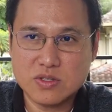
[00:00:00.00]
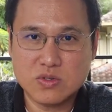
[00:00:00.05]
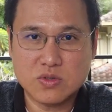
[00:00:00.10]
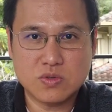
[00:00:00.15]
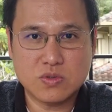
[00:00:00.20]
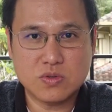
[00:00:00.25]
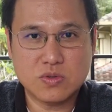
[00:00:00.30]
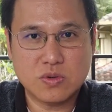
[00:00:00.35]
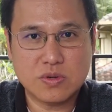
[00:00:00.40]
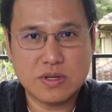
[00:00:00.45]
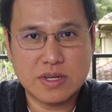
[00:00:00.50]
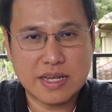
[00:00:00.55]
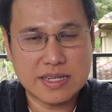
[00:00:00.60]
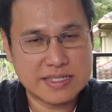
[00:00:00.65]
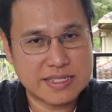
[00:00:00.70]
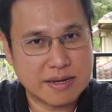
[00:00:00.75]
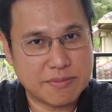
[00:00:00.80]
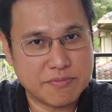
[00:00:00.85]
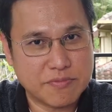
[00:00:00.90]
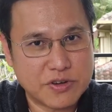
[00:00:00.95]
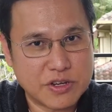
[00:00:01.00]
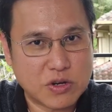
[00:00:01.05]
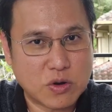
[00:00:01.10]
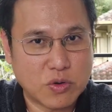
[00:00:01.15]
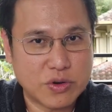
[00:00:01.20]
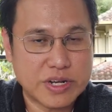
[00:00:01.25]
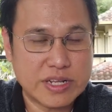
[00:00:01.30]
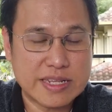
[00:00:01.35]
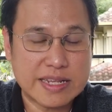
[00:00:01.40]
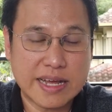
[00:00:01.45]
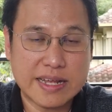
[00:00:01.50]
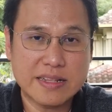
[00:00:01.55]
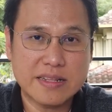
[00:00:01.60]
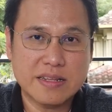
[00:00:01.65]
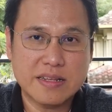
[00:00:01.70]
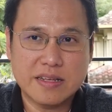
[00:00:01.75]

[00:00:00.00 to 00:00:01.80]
to get some recoding done.